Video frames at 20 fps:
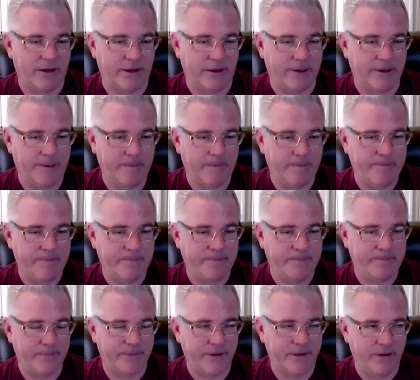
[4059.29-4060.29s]
um,
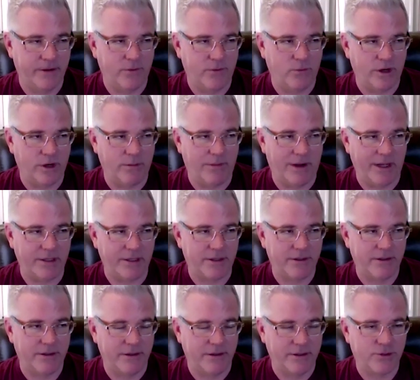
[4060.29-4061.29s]
one of my
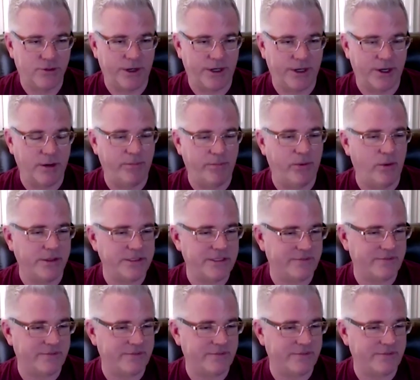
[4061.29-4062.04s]
trigger points.